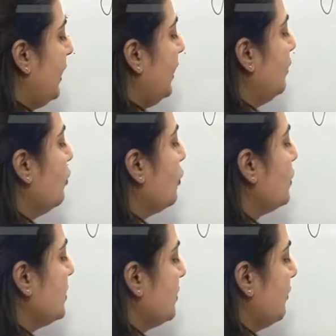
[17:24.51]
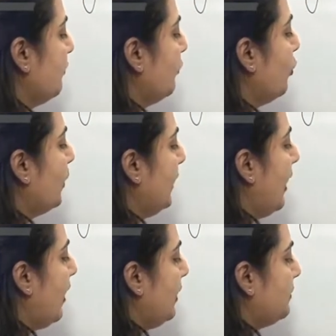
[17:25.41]
it goes 4
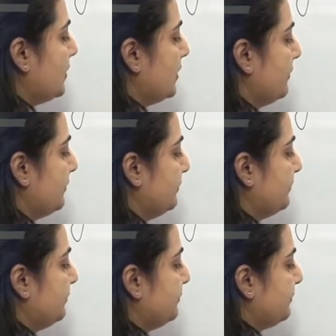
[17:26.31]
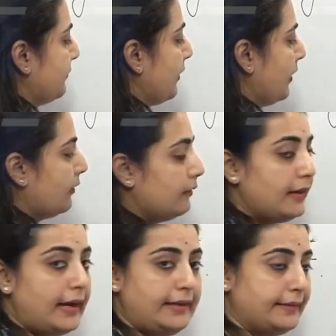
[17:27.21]
times.
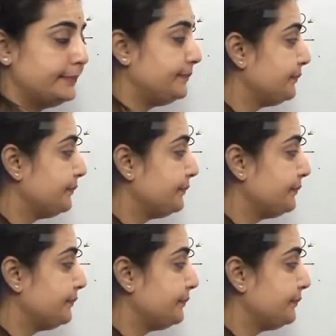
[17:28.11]
Right?